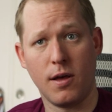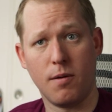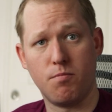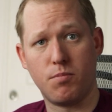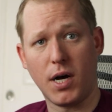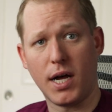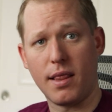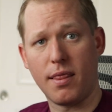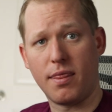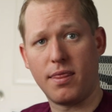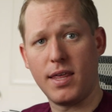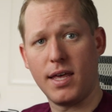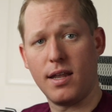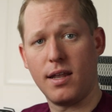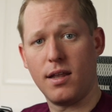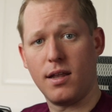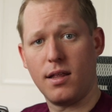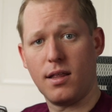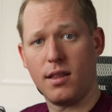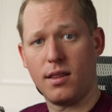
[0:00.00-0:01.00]
but
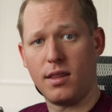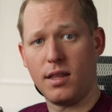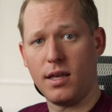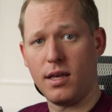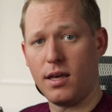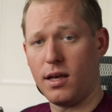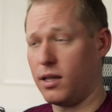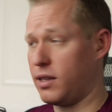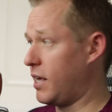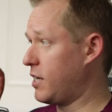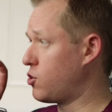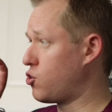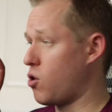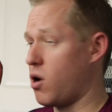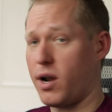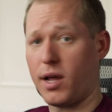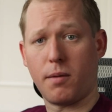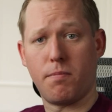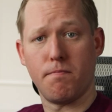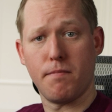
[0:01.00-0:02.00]
then the
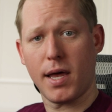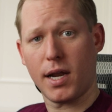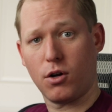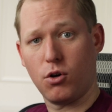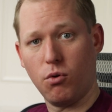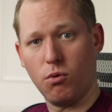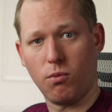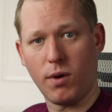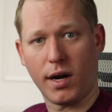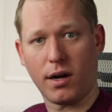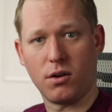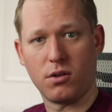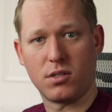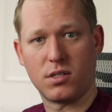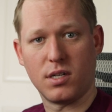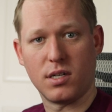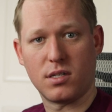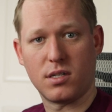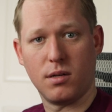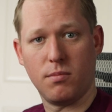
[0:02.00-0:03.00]
electronic medical record
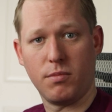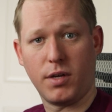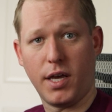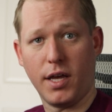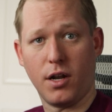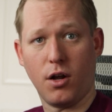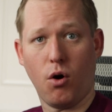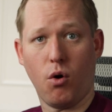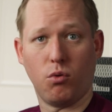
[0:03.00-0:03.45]
system can